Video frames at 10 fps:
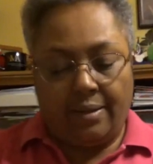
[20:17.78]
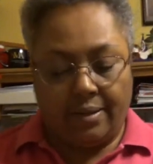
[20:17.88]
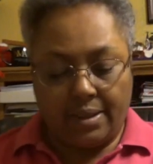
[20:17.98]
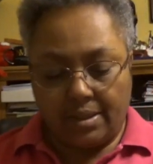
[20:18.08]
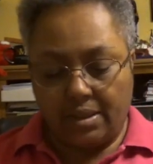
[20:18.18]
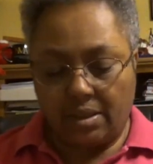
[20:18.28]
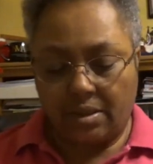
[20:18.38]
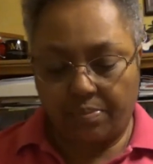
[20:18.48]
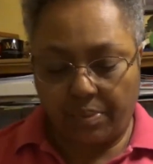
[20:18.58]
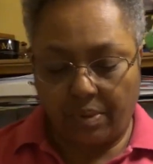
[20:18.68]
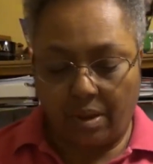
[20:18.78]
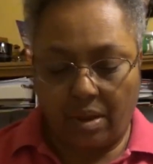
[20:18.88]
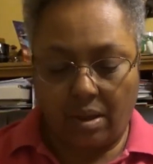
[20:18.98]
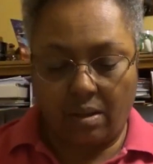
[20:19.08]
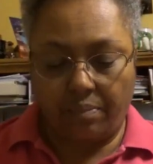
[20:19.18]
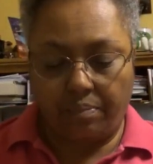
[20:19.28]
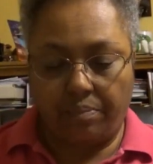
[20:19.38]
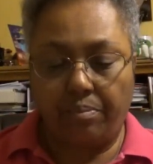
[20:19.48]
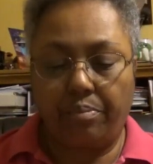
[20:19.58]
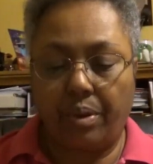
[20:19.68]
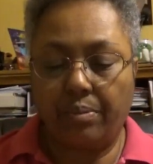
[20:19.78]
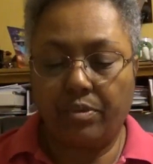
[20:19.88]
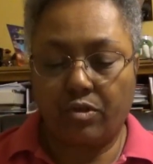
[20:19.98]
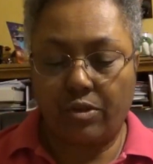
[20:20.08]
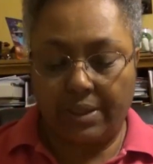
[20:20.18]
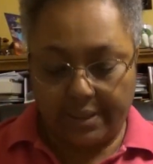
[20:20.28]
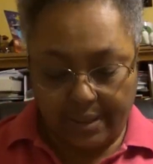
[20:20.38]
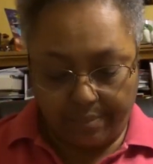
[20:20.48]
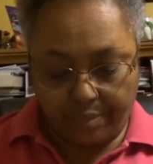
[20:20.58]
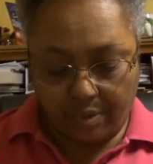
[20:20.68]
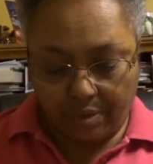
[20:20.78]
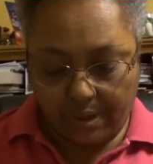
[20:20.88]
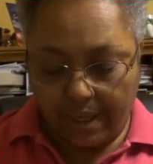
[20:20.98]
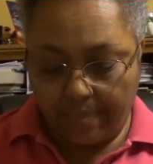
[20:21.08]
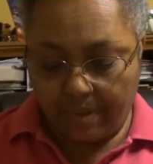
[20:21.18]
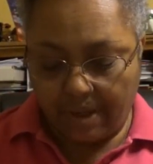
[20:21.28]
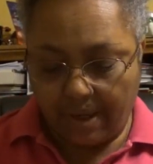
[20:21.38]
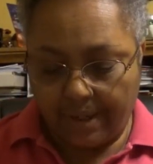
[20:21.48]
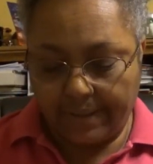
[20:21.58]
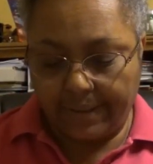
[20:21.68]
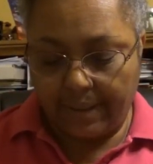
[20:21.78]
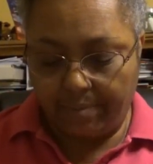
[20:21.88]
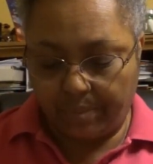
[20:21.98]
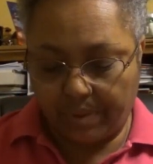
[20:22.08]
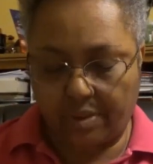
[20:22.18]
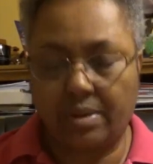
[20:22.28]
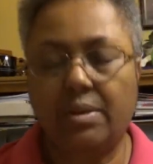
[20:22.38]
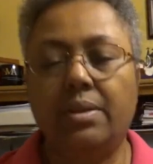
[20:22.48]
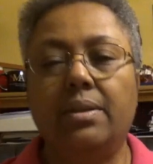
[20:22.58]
This is Plum Street Samplers Cape Cod Keeps.